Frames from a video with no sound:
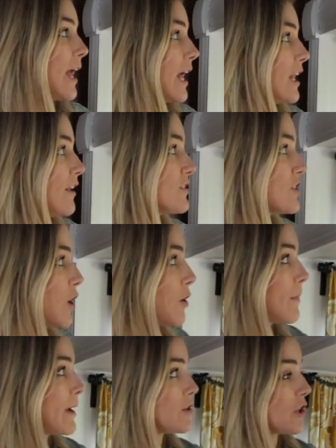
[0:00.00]
And if
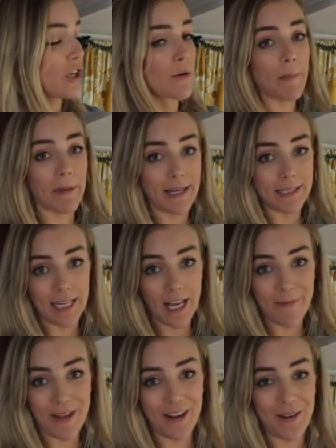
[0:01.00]
so, make sure you're replacing
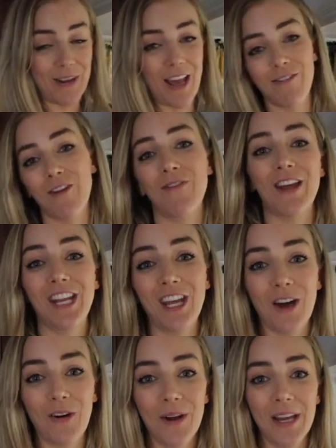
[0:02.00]
them. And we have a
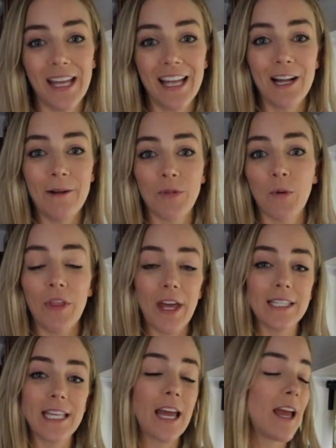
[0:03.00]
video with
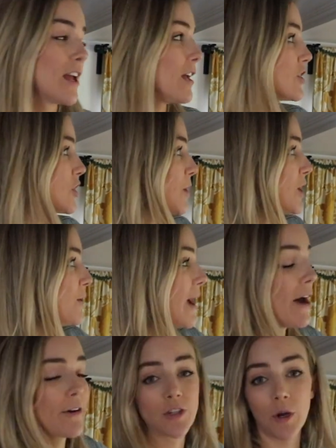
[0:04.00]
us showing you
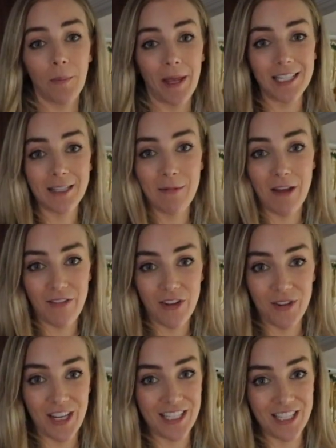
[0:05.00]
how to replace them if
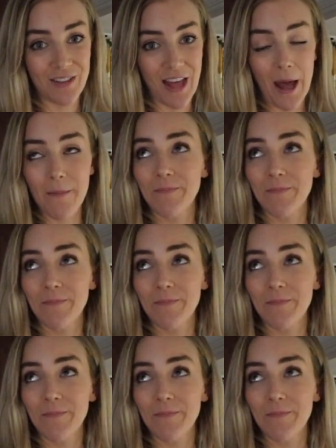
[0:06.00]
you need to do that.